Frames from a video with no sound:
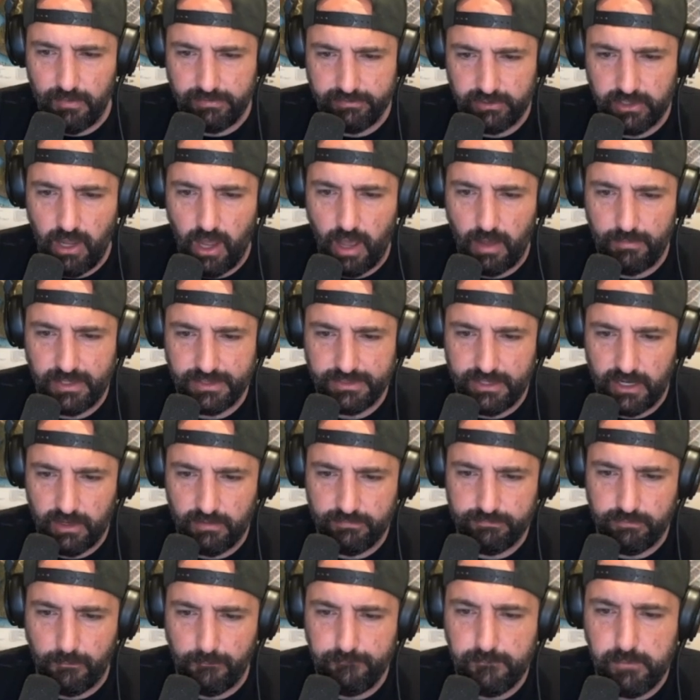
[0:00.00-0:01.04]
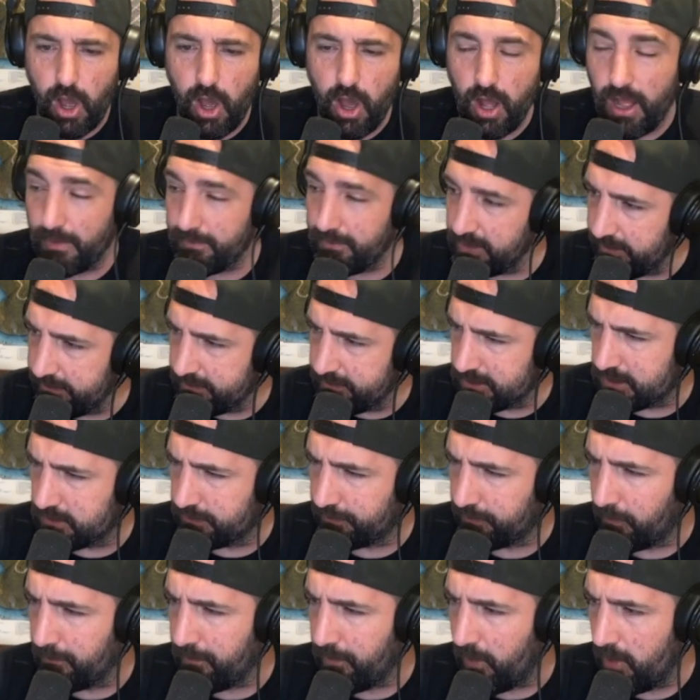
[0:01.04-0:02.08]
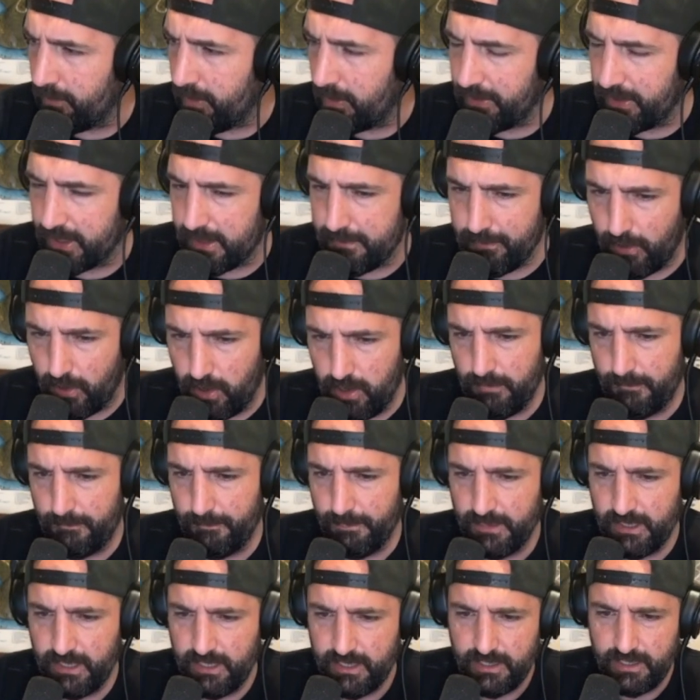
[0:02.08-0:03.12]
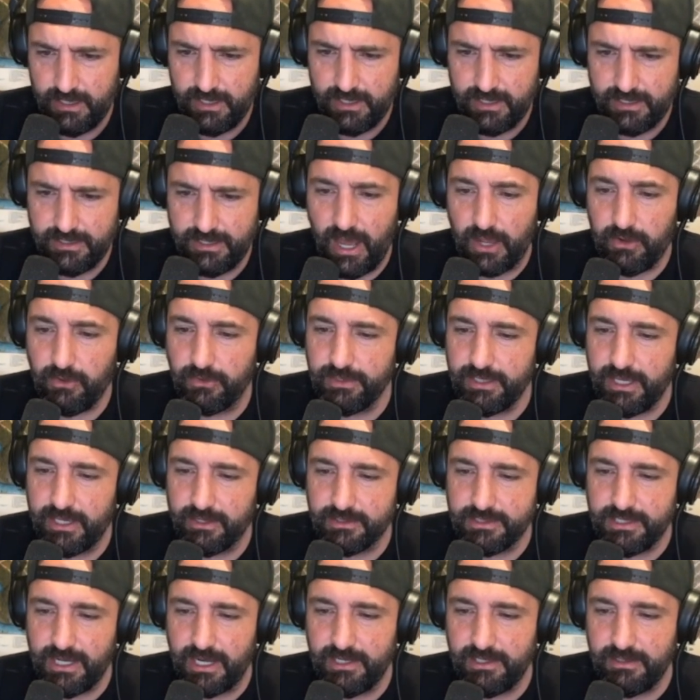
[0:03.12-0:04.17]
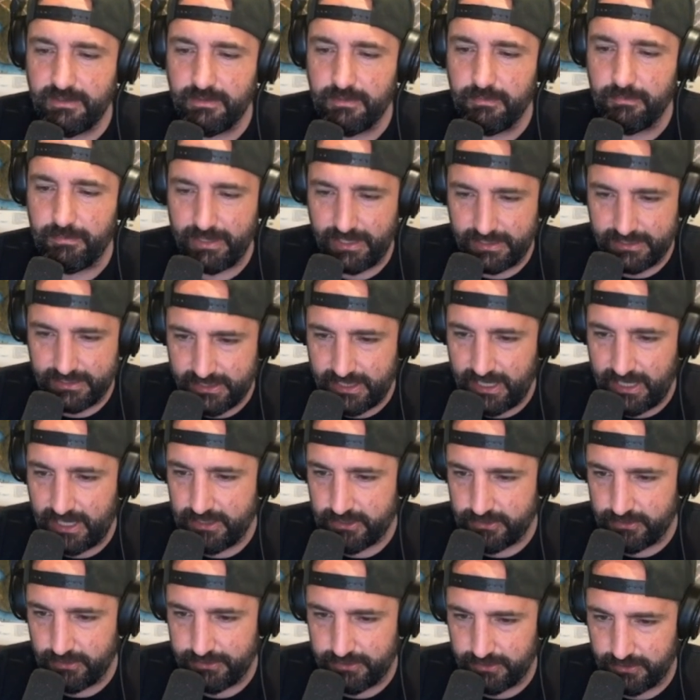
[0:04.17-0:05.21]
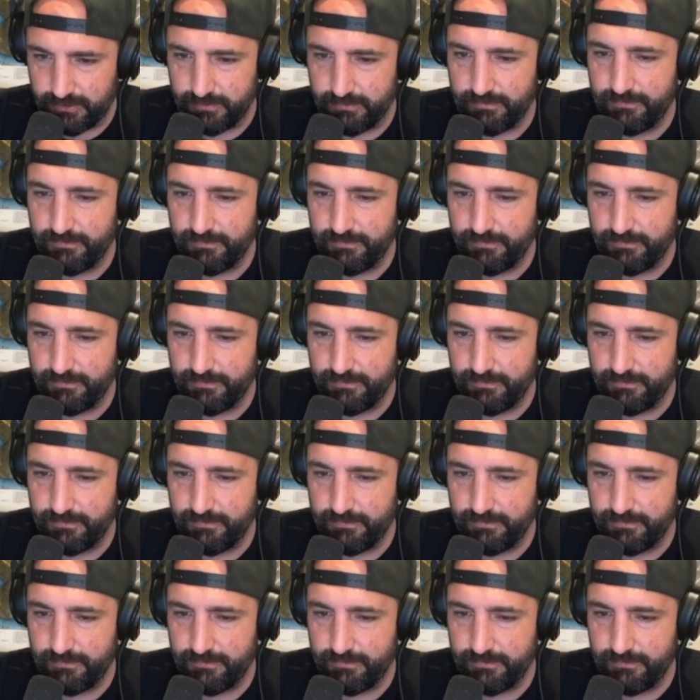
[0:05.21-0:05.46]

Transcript: We have a comment there from Paul. I believe this is from Paul, my buddy Paul. Not only entertaining, but educational too.